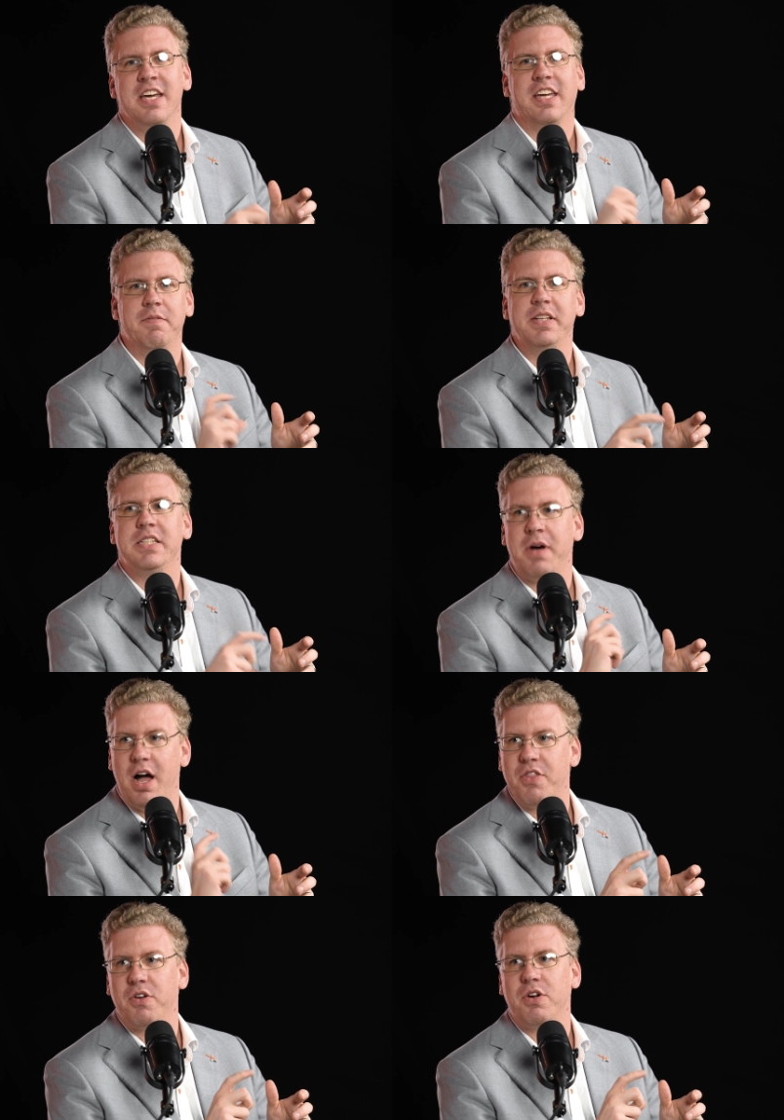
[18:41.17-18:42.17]
Give me some
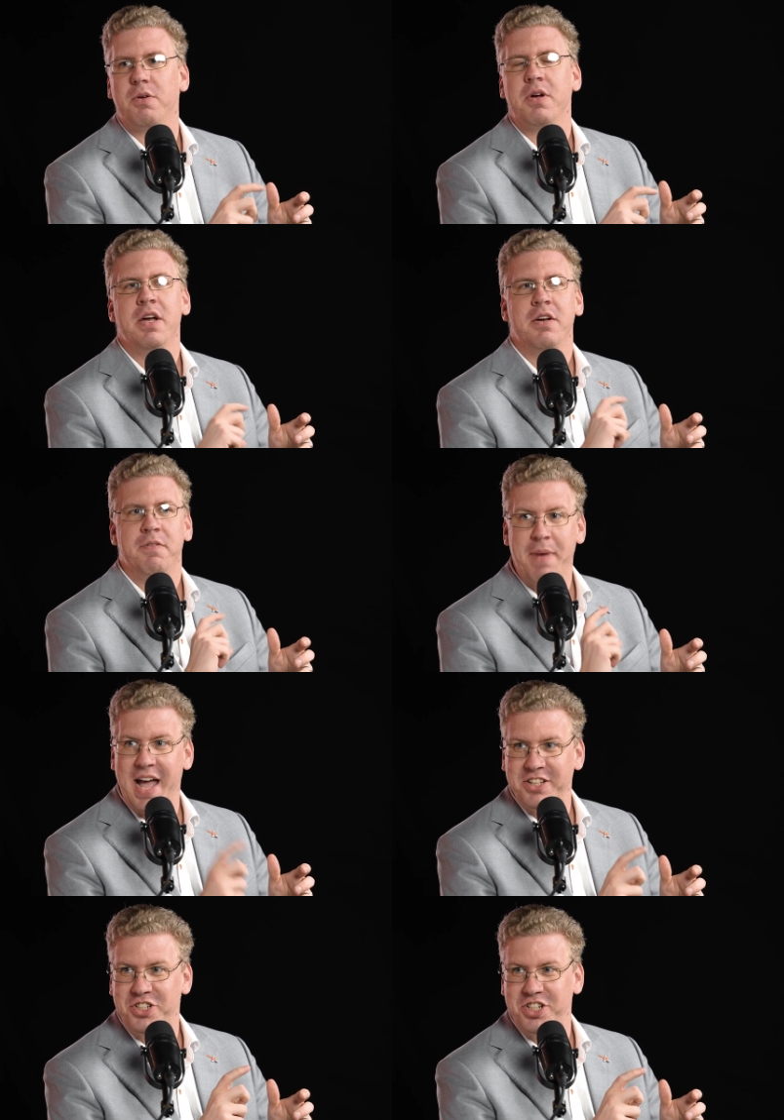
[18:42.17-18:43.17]
other
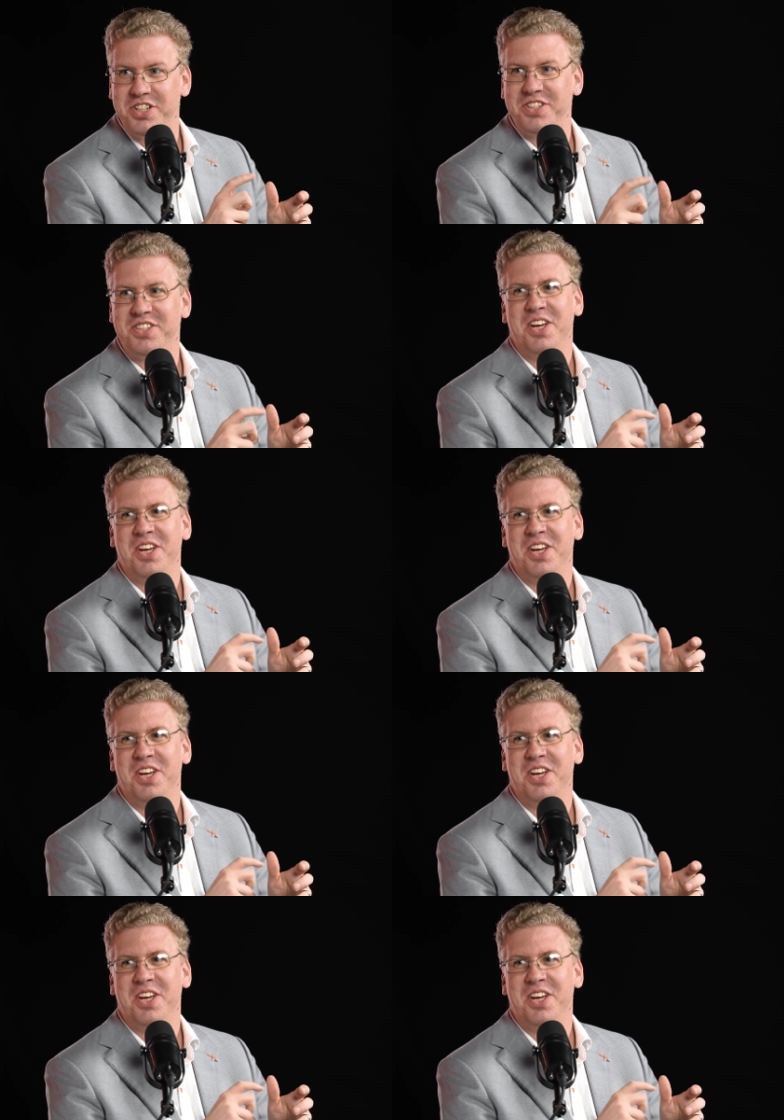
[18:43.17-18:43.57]
passages